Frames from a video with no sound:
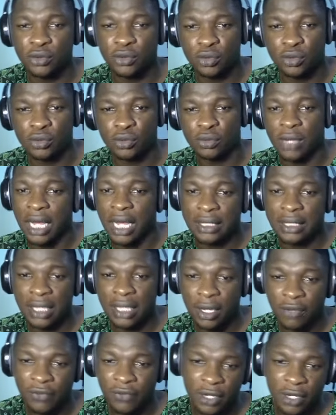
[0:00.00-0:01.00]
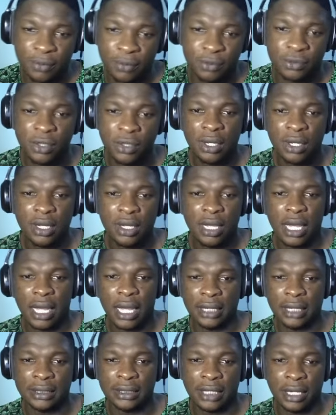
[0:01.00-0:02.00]
2 are now available.
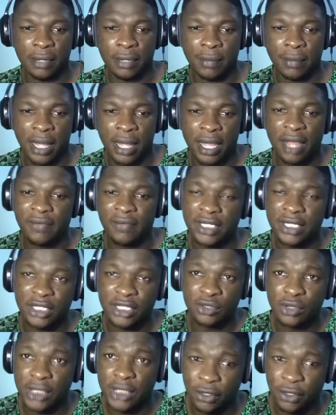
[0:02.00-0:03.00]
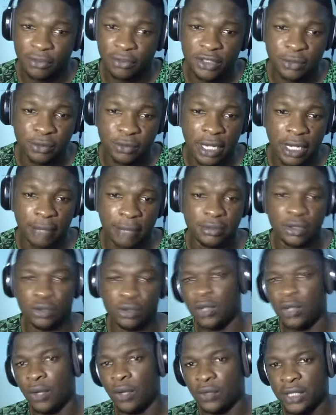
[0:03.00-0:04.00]
And however, there's no sign of triple captain.
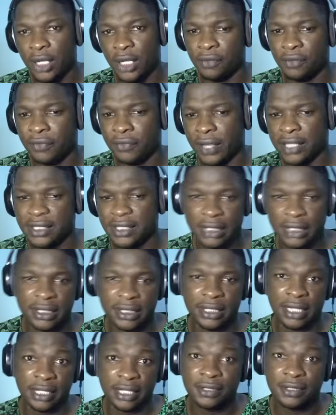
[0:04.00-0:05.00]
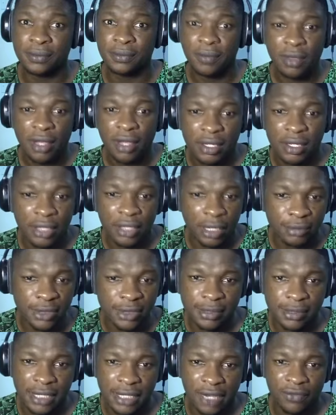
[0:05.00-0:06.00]
So I was kind of excited that
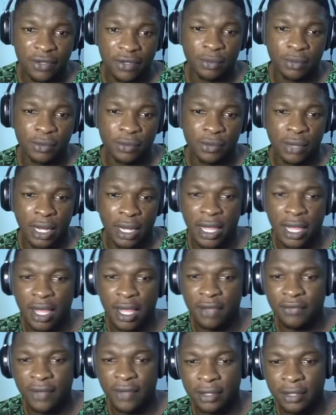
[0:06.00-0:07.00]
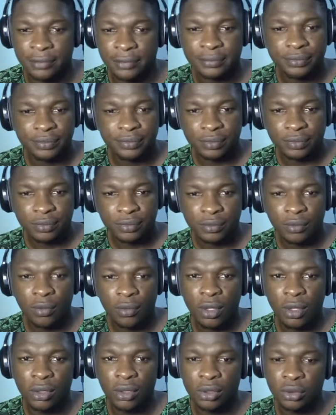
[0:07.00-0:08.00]
chips are available. However,
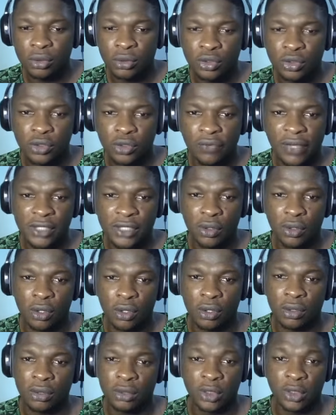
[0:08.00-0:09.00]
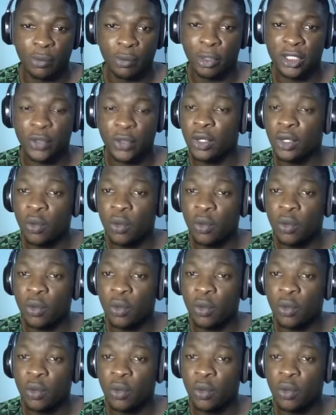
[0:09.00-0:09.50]
Sofascore, but they were not